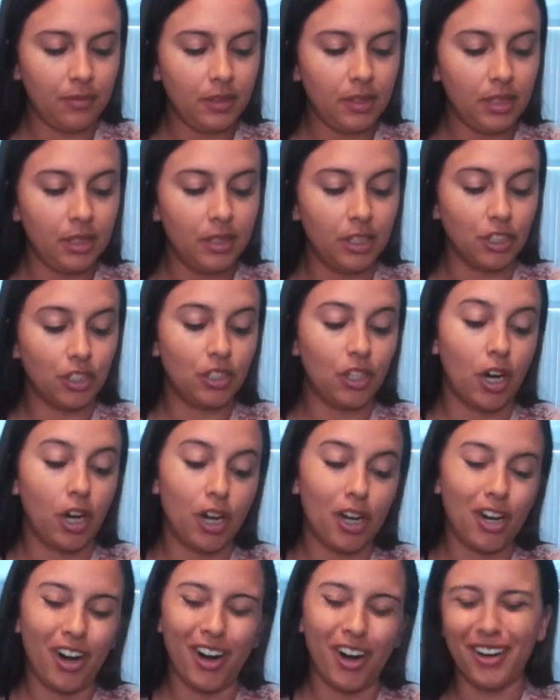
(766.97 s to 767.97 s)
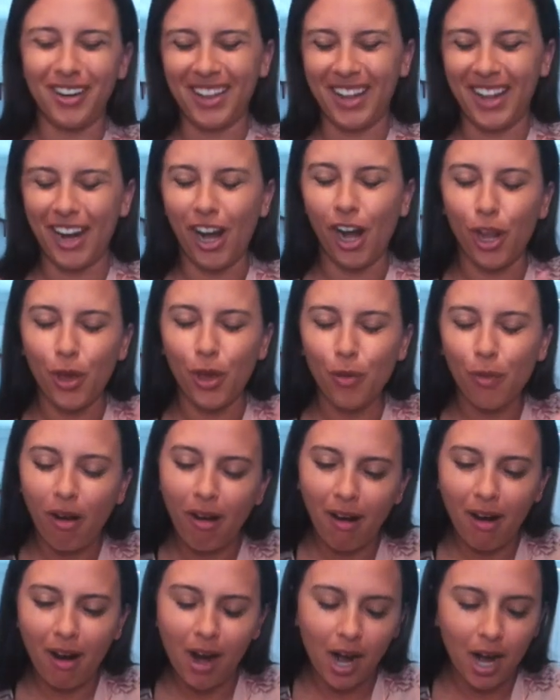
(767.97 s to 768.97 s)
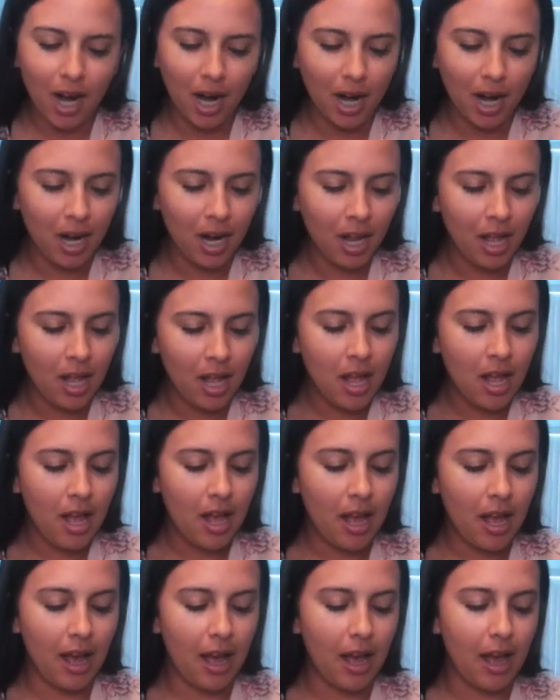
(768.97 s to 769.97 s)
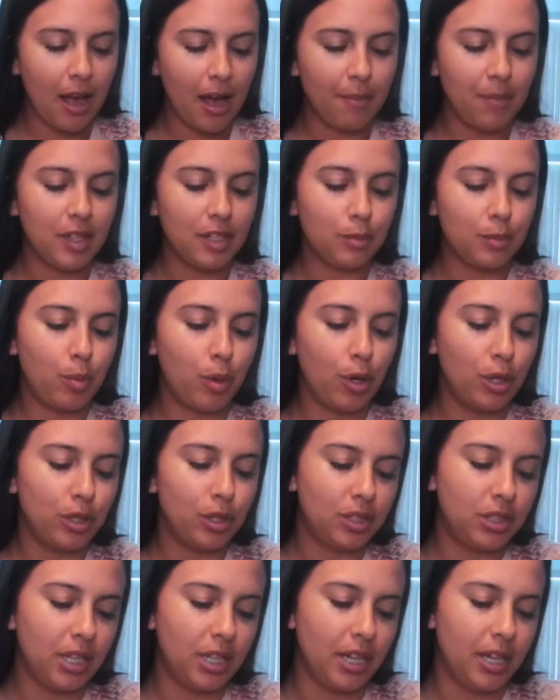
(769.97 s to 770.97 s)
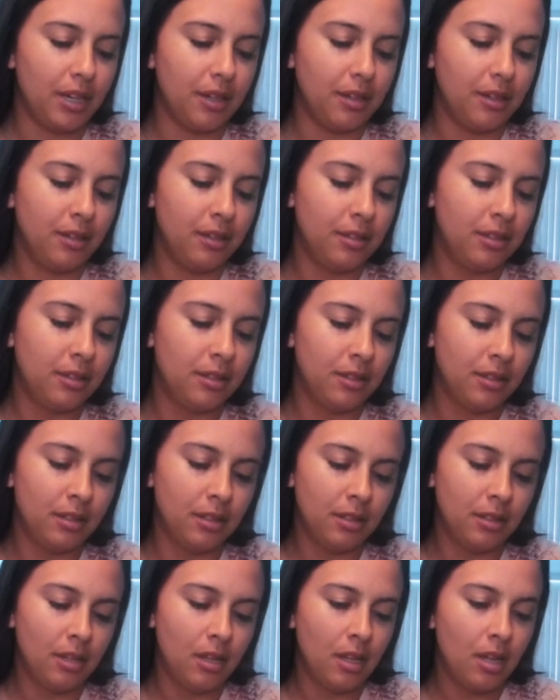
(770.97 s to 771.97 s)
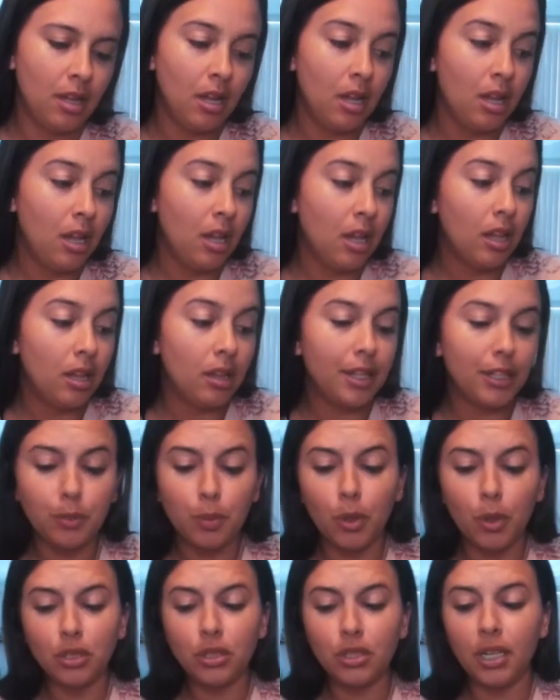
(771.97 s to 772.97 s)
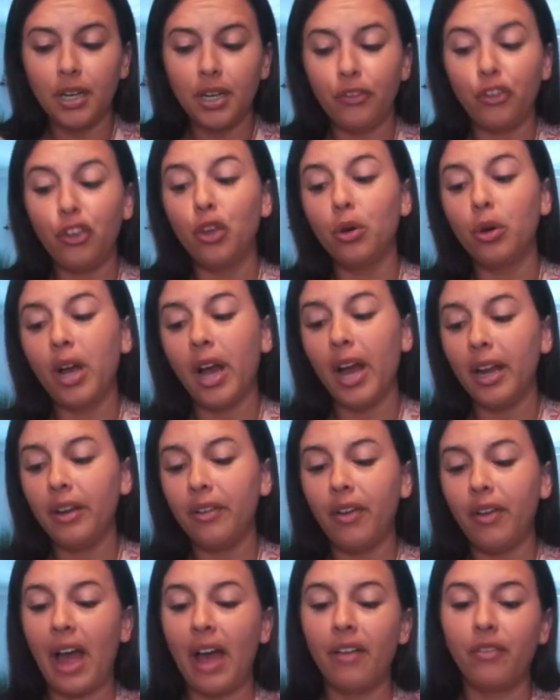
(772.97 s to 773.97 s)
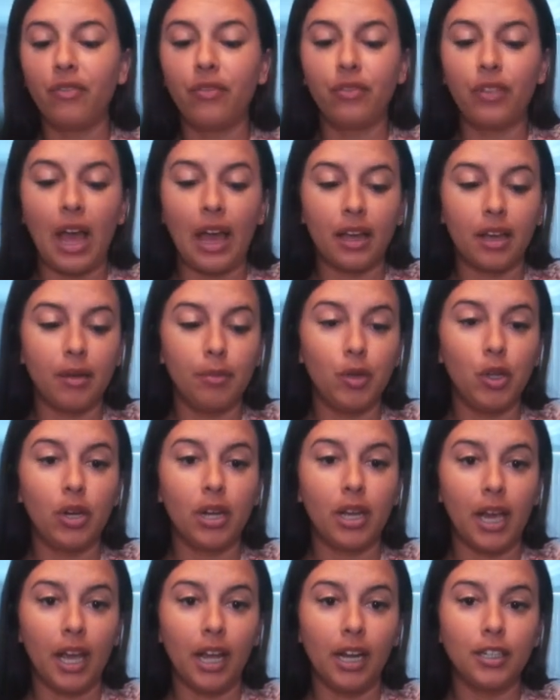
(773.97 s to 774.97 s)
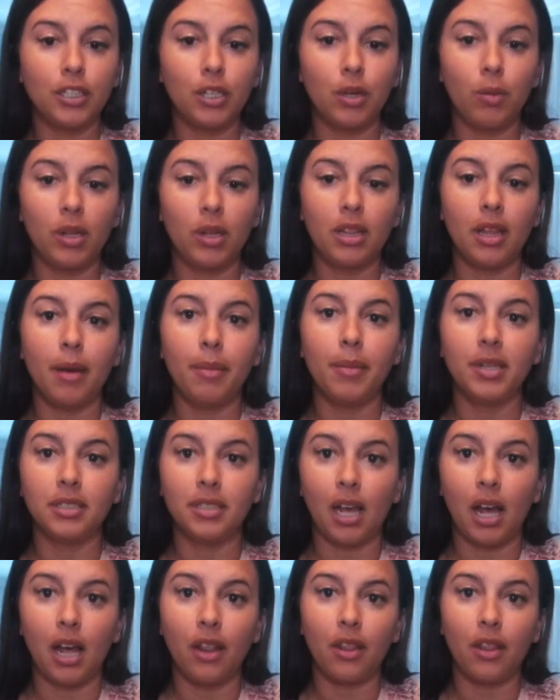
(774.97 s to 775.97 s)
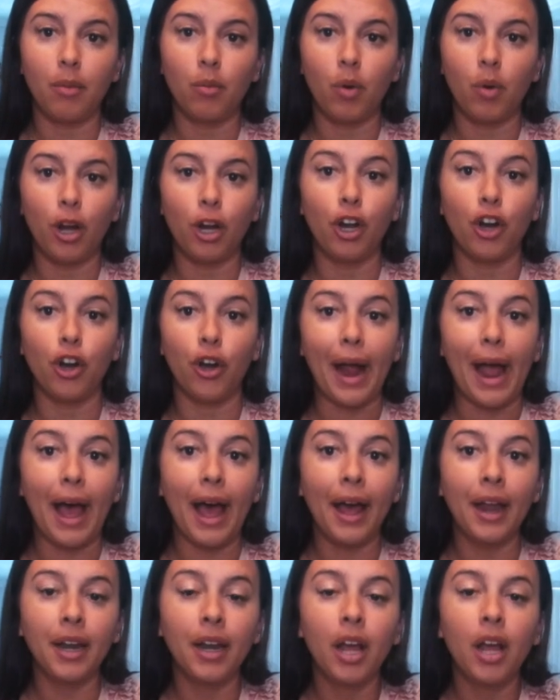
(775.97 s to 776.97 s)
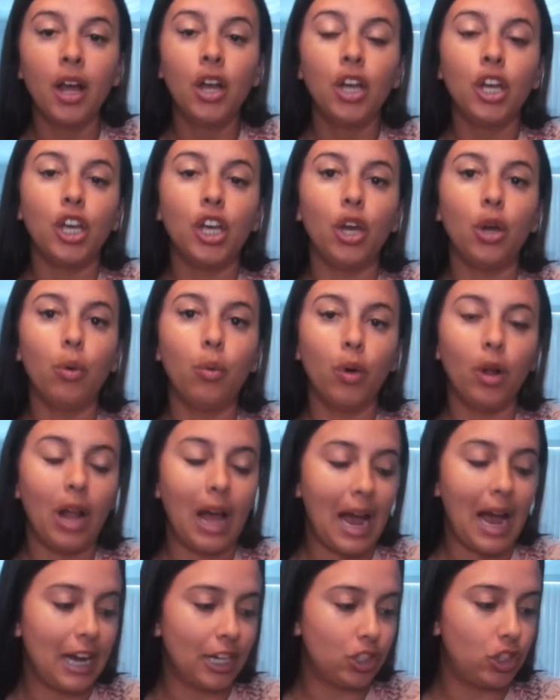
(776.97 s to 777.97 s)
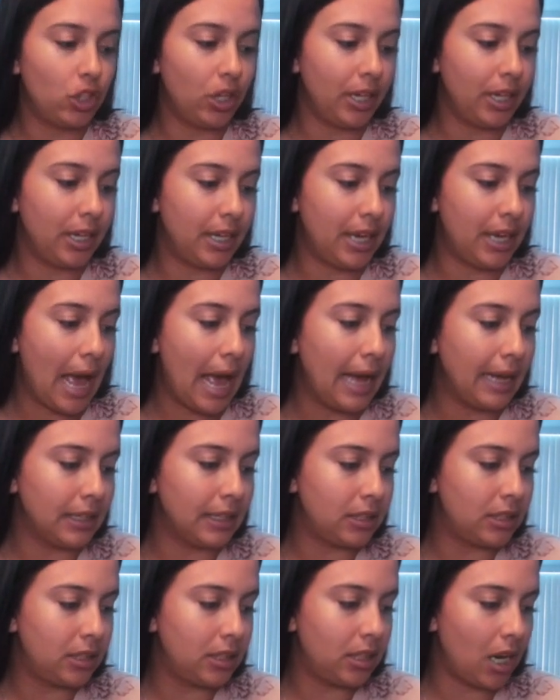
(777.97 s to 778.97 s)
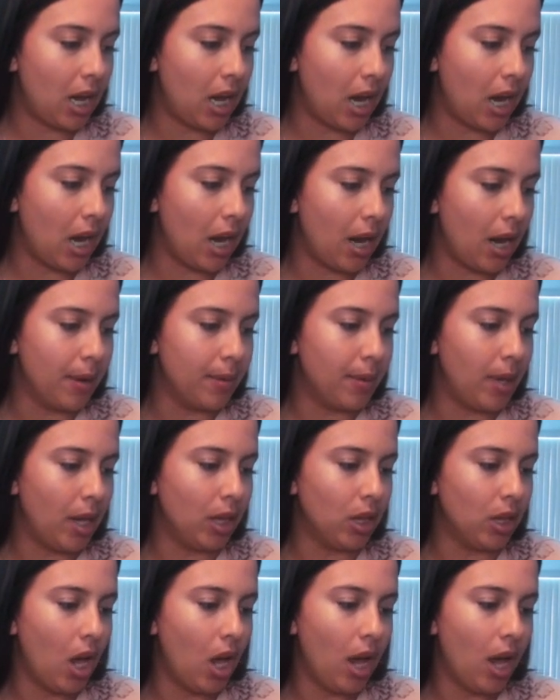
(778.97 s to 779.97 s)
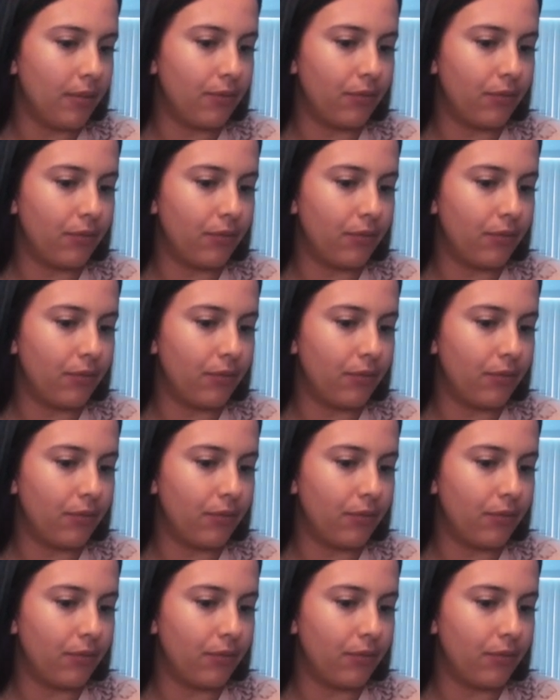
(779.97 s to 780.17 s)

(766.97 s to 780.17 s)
The Star card, there you are. This person, if you kind of have that communication with them and tell them where you're at, you will actually get a lot